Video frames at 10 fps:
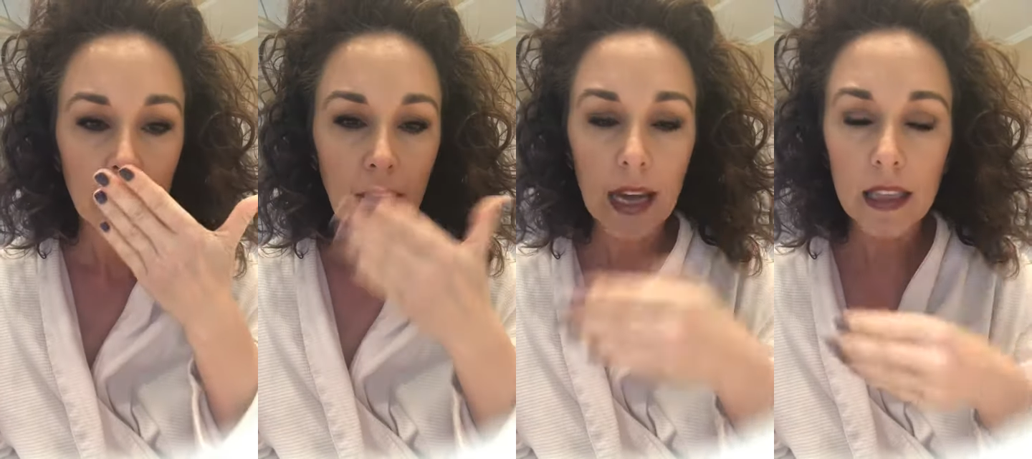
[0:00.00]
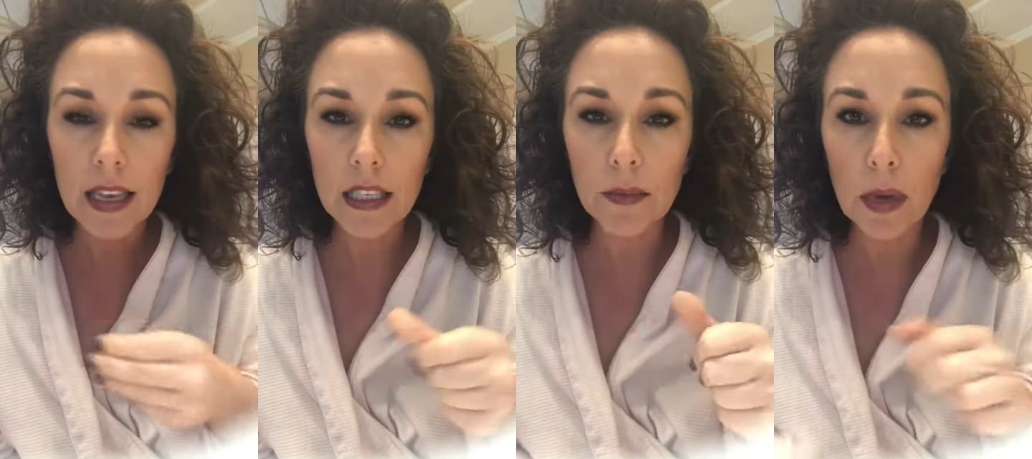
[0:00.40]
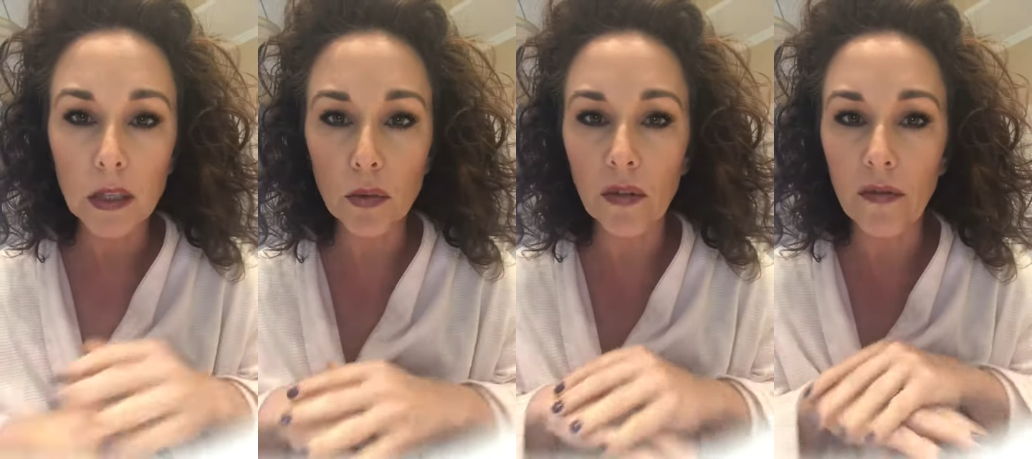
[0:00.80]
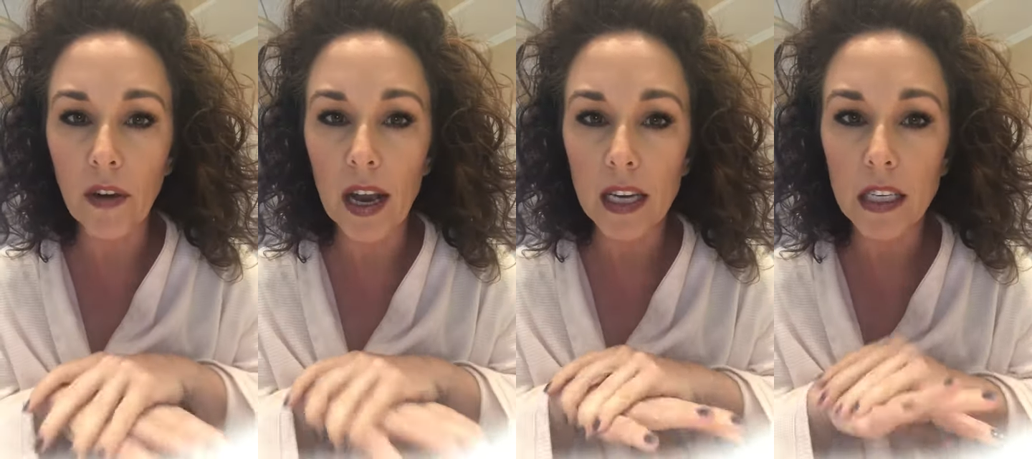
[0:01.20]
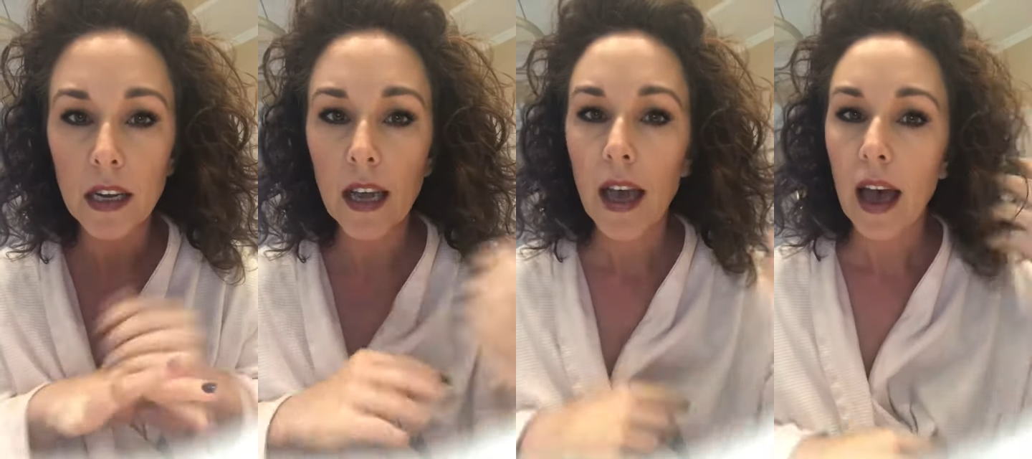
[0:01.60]
I think it smells real fresh.
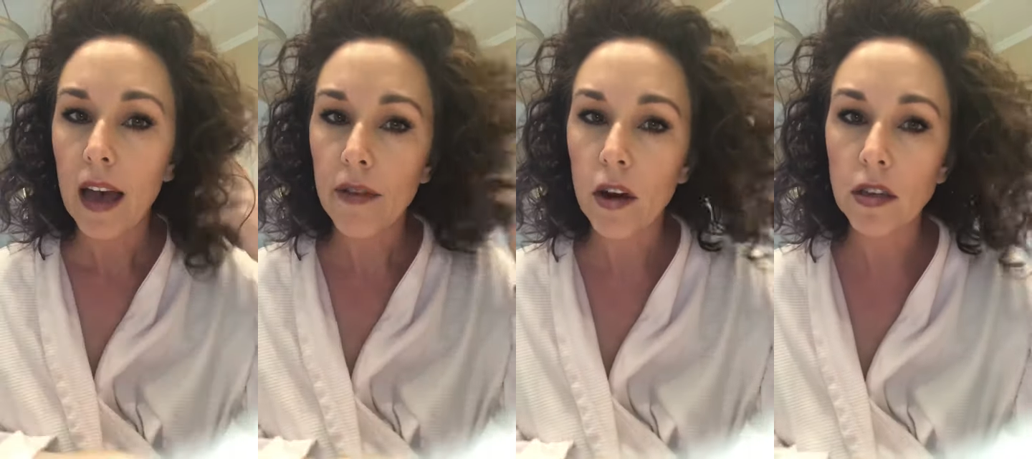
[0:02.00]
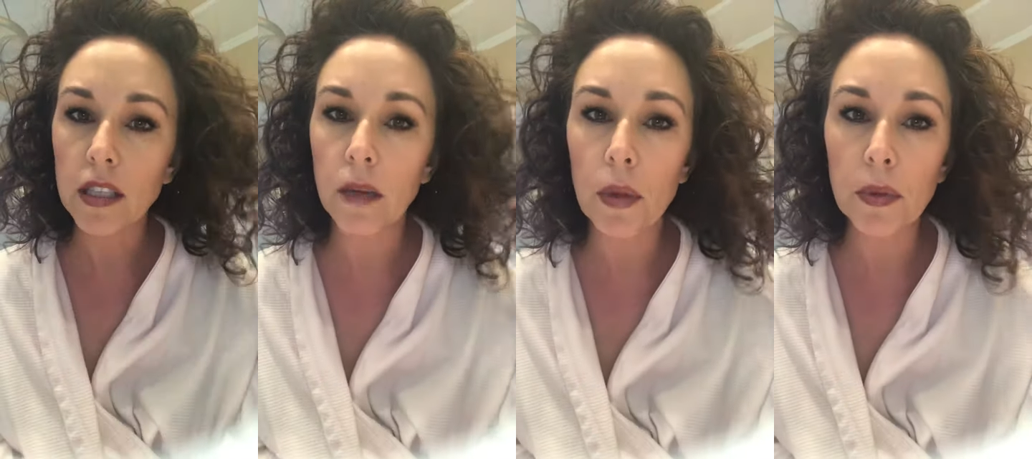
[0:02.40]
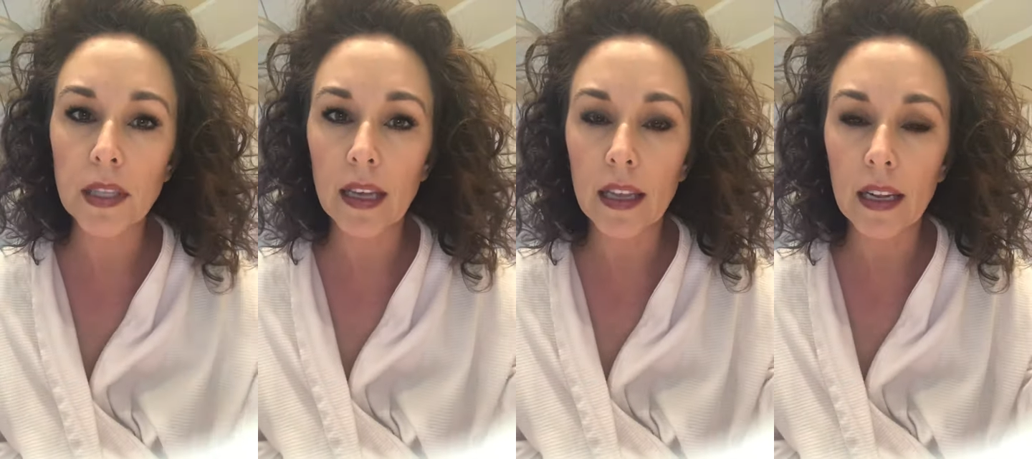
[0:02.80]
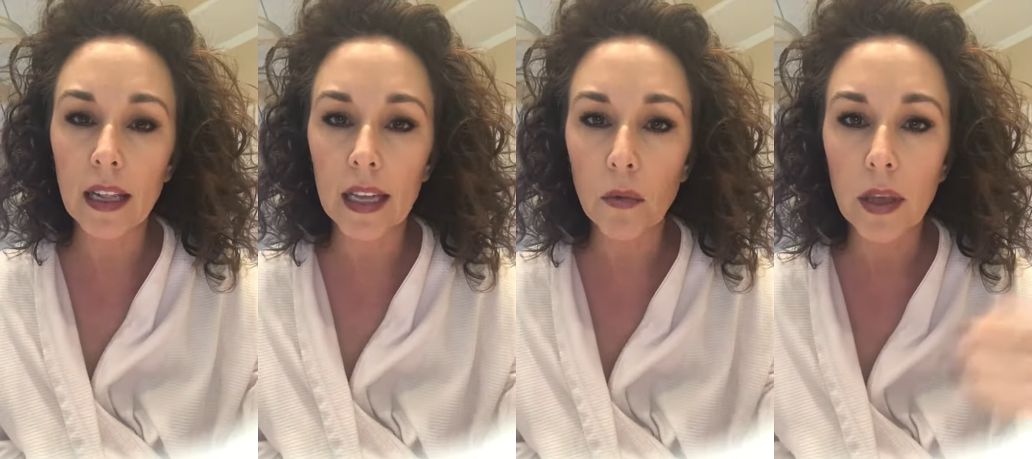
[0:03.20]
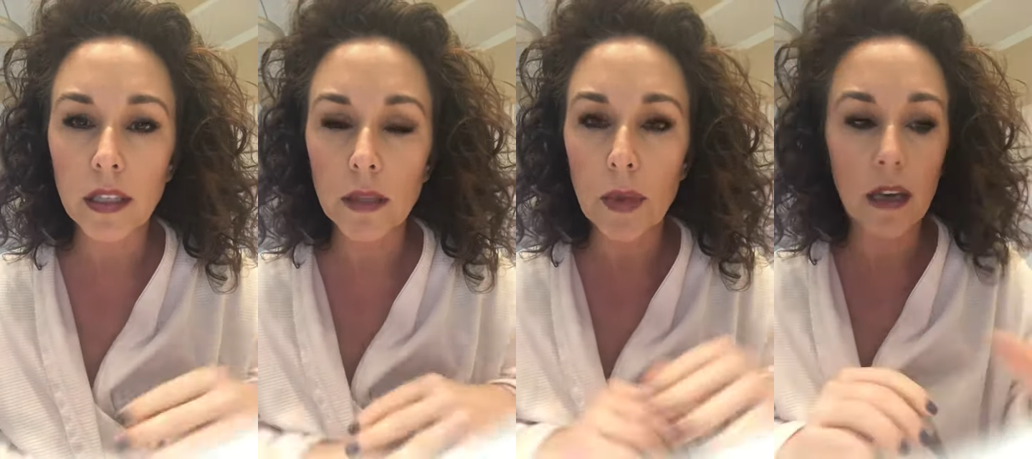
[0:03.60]
I've heard some people say they didn't like the way that it
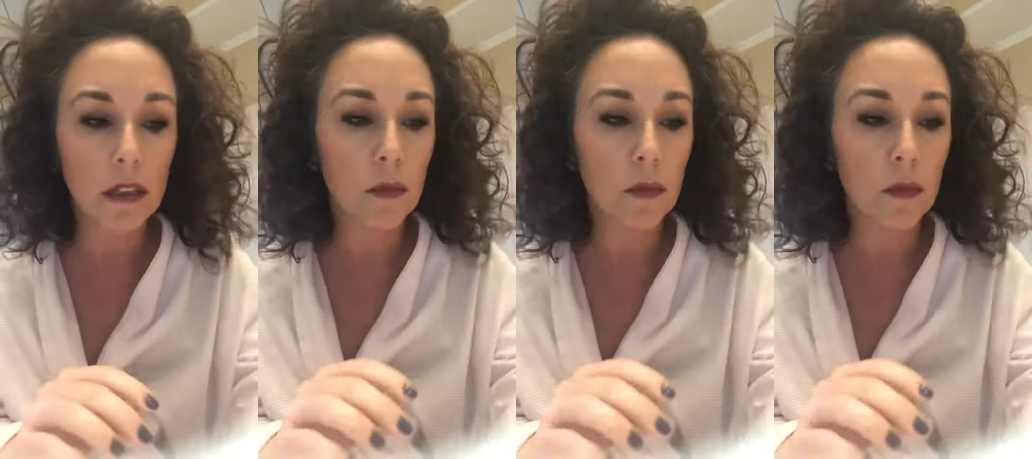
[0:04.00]
smells,